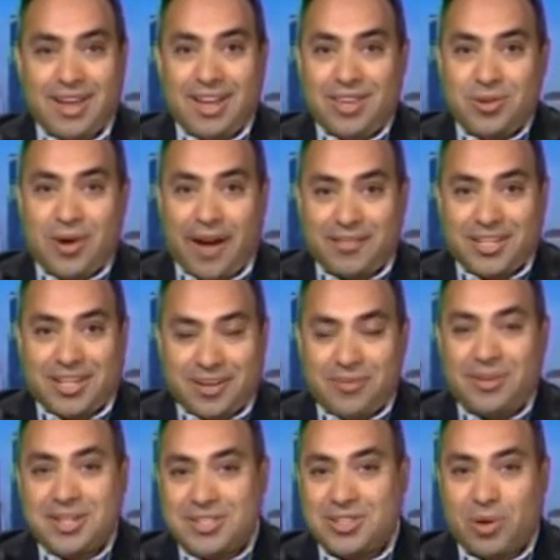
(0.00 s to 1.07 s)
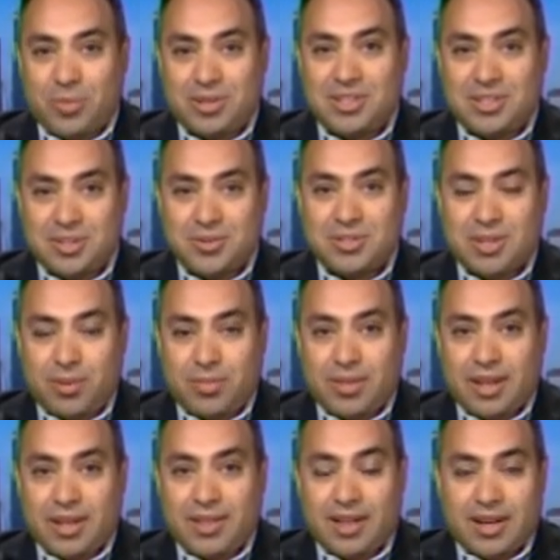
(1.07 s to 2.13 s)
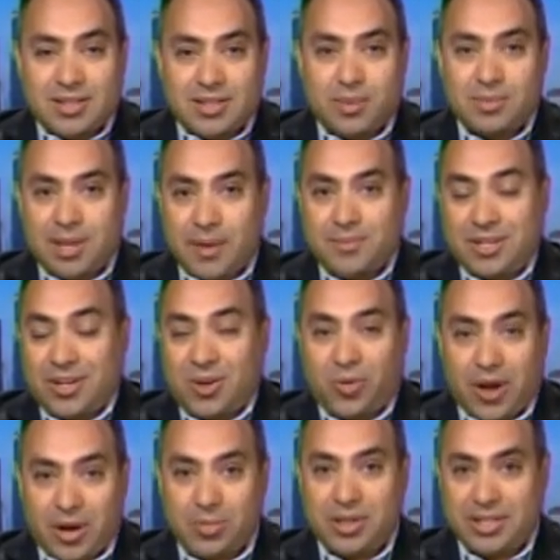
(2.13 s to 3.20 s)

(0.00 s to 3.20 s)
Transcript: you have to convince someone to do something that is sometimes incredibly